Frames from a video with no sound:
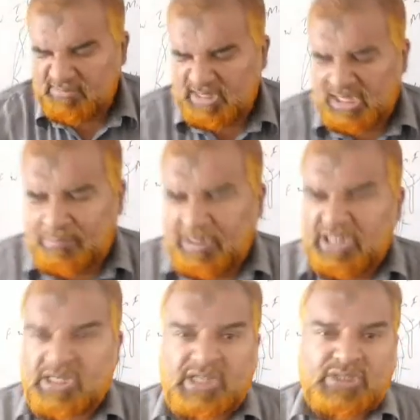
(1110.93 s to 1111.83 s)
in
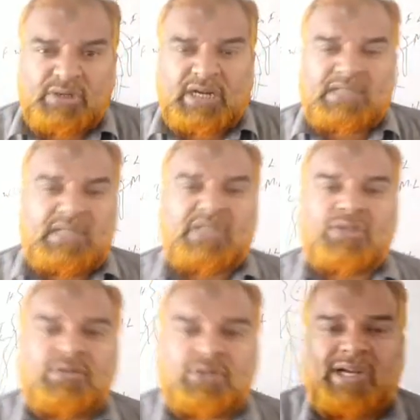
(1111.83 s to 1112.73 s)
pits also, gutters
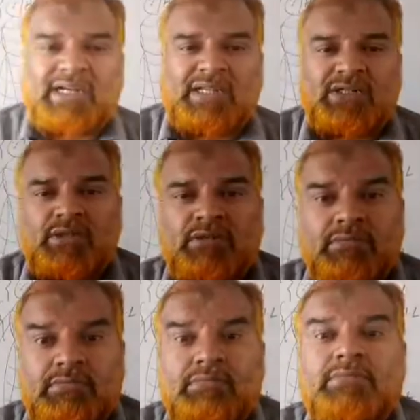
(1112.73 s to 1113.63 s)
also, toilets also,
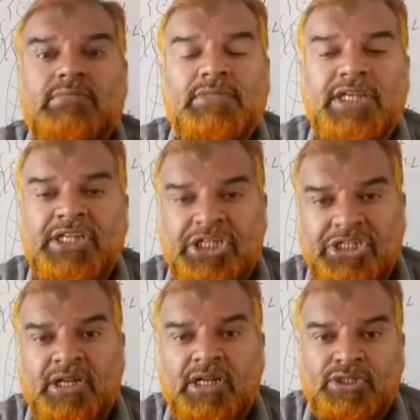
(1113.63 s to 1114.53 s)
in
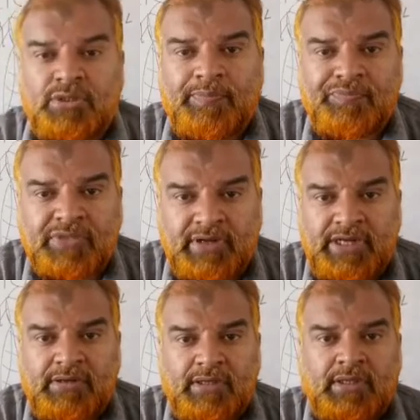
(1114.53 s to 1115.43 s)
kitchen also,
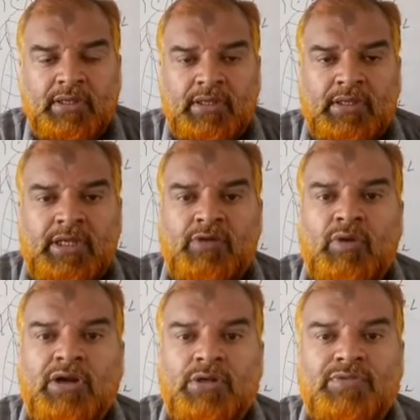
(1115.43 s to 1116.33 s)
right? In
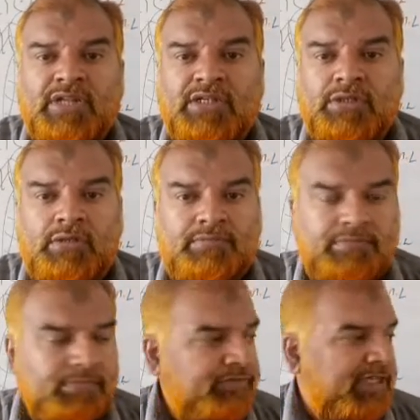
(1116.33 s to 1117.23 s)
wardrobes
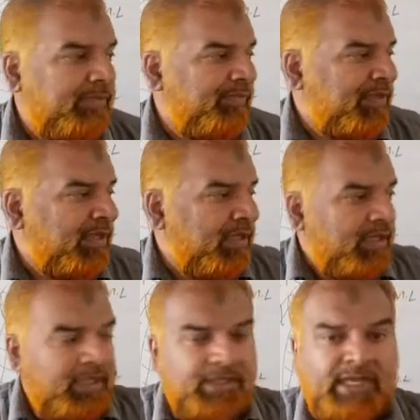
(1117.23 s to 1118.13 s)
also, fine.
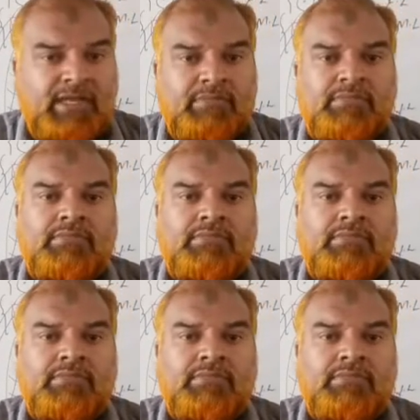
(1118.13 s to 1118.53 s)
In the